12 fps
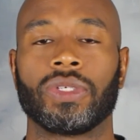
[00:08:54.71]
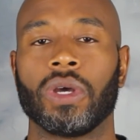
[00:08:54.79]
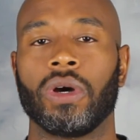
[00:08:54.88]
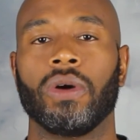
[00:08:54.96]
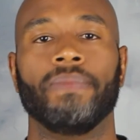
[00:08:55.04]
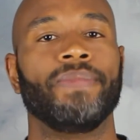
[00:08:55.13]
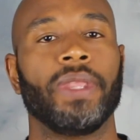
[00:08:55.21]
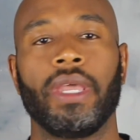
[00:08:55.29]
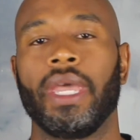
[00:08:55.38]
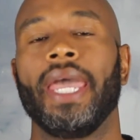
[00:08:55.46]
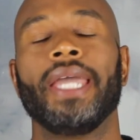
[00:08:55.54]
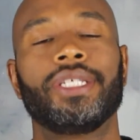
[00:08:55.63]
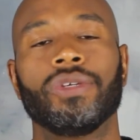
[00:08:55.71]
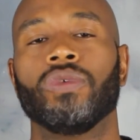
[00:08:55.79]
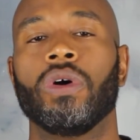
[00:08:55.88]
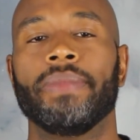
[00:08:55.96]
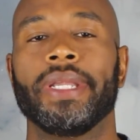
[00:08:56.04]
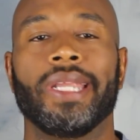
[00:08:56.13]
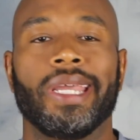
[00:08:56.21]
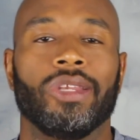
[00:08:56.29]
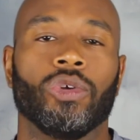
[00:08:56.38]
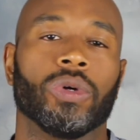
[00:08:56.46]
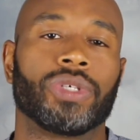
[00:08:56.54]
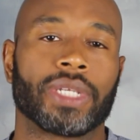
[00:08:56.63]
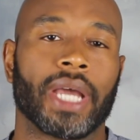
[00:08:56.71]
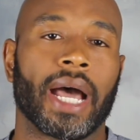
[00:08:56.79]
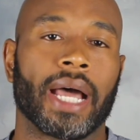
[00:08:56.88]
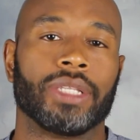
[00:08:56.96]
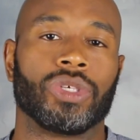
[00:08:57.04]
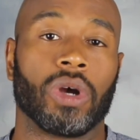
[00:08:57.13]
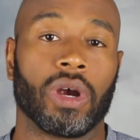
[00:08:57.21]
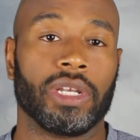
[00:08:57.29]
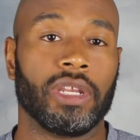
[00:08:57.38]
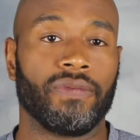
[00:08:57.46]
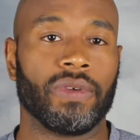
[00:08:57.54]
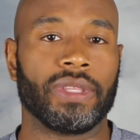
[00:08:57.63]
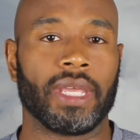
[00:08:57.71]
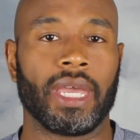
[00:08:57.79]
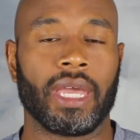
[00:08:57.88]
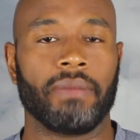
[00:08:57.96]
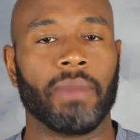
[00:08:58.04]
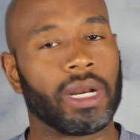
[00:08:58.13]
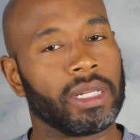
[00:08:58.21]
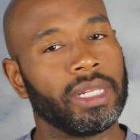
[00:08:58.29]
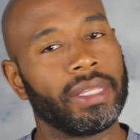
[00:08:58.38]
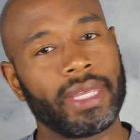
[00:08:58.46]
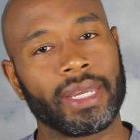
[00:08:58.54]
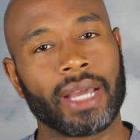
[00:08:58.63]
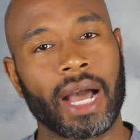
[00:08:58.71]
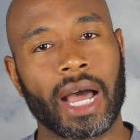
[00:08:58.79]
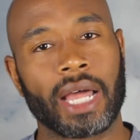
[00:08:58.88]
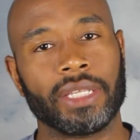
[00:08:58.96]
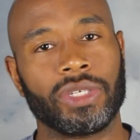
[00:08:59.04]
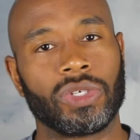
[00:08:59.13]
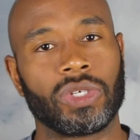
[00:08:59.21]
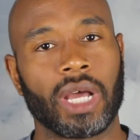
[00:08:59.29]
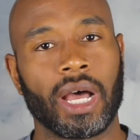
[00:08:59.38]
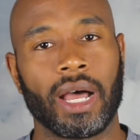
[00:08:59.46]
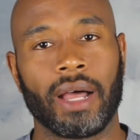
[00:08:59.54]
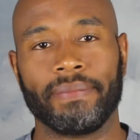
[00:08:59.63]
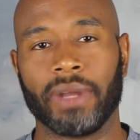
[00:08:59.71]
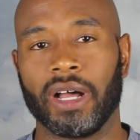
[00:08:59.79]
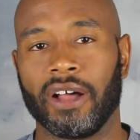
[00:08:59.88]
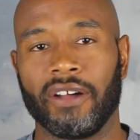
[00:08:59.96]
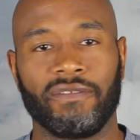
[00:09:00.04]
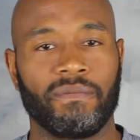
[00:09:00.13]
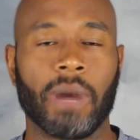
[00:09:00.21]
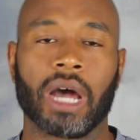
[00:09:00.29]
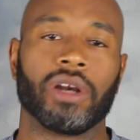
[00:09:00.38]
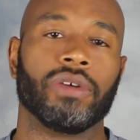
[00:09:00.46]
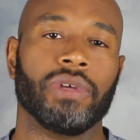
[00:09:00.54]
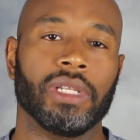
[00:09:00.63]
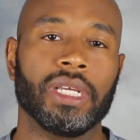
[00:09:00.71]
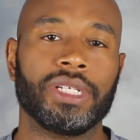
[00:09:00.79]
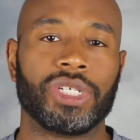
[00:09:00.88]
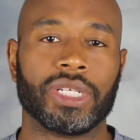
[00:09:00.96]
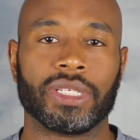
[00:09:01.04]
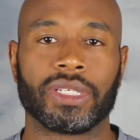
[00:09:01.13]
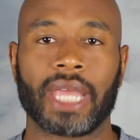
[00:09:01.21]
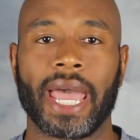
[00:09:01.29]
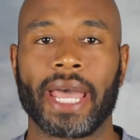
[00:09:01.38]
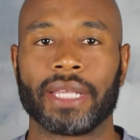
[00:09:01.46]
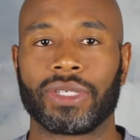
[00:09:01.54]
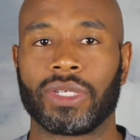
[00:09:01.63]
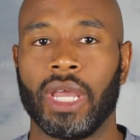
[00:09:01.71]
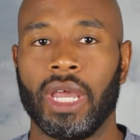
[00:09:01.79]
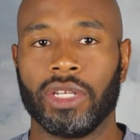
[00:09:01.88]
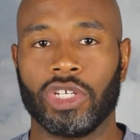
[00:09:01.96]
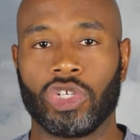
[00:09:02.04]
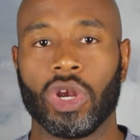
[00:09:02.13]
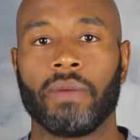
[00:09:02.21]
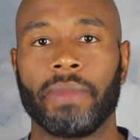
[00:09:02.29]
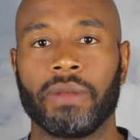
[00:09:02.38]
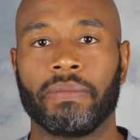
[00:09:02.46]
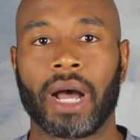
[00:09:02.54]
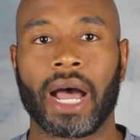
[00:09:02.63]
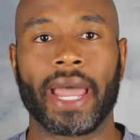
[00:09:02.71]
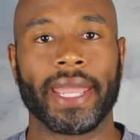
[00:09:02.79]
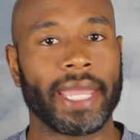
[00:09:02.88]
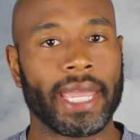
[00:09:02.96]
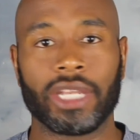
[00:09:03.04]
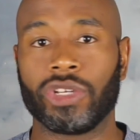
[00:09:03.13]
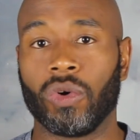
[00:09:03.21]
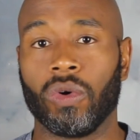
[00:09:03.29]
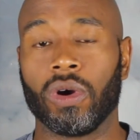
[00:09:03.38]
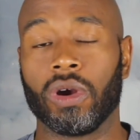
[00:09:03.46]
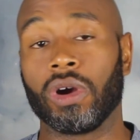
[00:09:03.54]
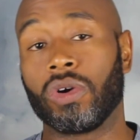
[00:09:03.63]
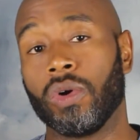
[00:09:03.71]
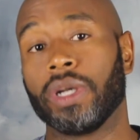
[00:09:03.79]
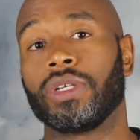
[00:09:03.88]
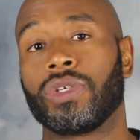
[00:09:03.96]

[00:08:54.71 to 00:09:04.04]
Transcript: So ancient Roman and Norse gods are different than monolithic gods of modern religions as determined by and or according